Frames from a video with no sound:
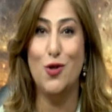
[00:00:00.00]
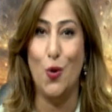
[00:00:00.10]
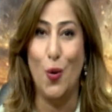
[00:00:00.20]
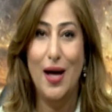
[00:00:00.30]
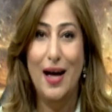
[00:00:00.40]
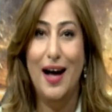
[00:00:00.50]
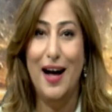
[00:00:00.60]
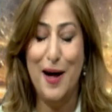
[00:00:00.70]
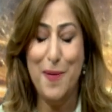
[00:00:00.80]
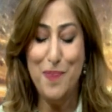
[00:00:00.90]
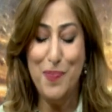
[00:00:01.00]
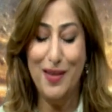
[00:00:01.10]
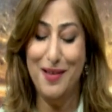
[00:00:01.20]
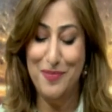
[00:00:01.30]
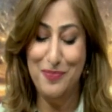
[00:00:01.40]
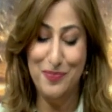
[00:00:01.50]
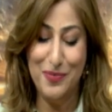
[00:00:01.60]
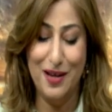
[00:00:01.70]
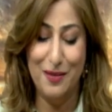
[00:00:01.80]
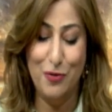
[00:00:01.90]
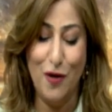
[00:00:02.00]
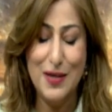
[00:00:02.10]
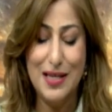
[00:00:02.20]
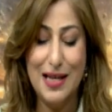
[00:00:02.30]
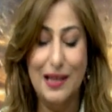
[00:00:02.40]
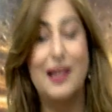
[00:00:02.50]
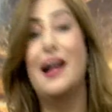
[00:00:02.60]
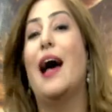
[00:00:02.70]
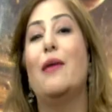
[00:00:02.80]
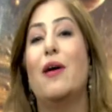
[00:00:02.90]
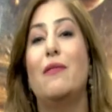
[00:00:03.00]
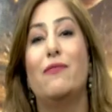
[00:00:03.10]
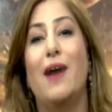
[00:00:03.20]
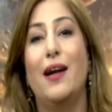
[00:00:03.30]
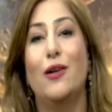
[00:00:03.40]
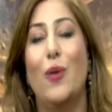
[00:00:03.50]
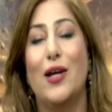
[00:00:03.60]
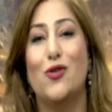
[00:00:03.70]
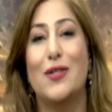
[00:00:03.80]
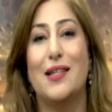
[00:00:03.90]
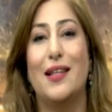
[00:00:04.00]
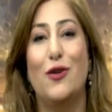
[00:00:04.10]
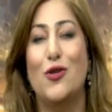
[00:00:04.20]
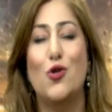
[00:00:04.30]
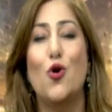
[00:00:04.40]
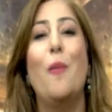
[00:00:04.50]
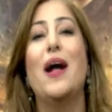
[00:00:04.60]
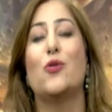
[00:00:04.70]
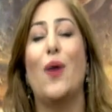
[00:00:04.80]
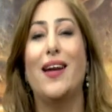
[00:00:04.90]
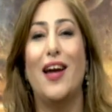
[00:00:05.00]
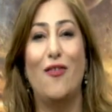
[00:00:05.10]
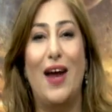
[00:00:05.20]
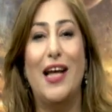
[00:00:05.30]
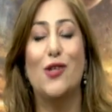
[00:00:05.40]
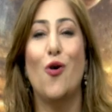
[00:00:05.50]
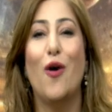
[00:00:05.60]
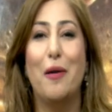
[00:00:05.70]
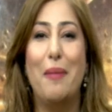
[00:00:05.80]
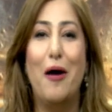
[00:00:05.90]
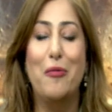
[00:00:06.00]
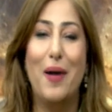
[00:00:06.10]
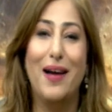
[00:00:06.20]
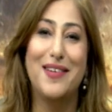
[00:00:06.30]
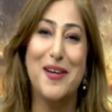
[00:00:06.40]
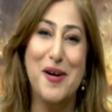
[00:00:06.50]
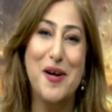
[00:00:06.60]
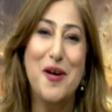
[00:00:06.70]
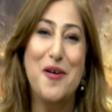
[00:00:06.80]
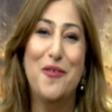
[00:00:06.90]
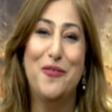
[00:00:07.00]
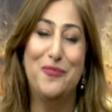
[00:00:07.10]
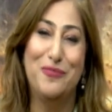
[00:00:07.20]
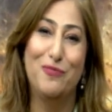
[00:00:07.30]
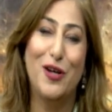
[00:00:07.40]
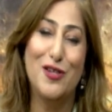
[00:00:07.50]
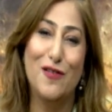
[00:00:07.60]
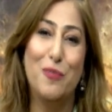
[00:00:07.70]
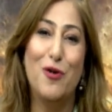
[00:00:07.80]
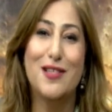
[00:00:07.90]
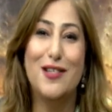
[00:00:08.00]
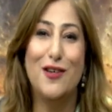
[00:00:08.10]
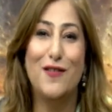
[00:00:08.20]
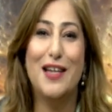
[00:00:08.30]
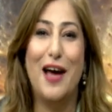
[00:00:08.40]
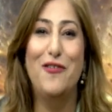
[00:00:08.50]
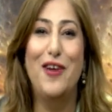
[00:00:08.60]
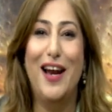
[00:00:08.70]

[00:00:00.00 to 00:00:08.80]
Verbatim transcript: ISRO. Uh, Professor Satyanarayan, one final question. So there is so much one can really talk about, but uh, because of the paucity of time,